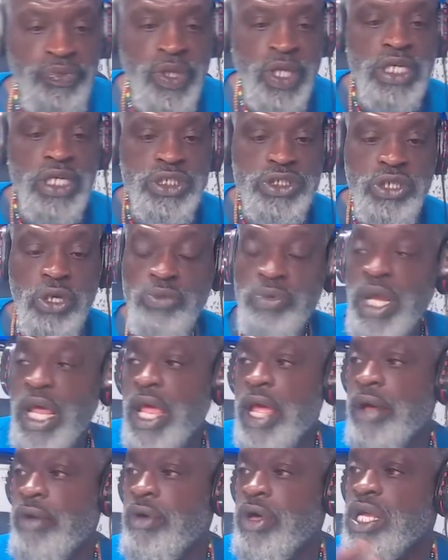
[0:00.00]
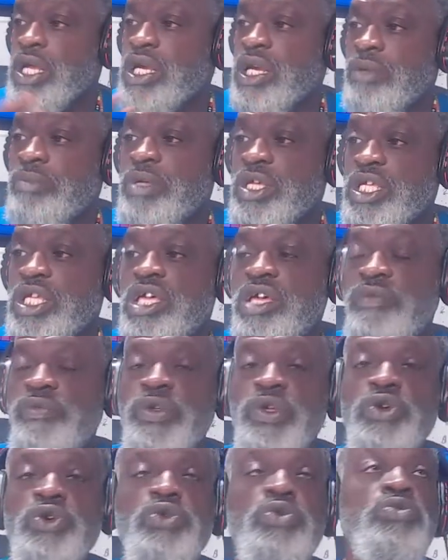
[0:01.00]
so now let me give
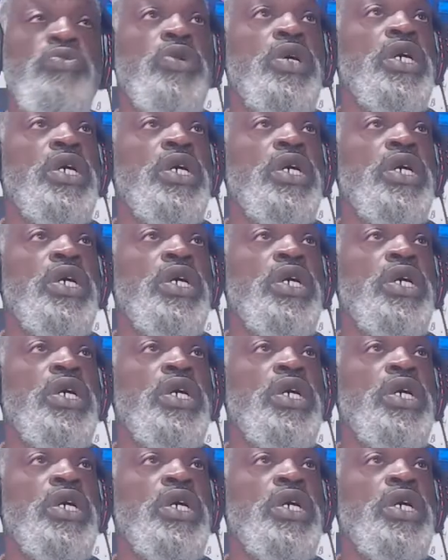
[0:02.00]
you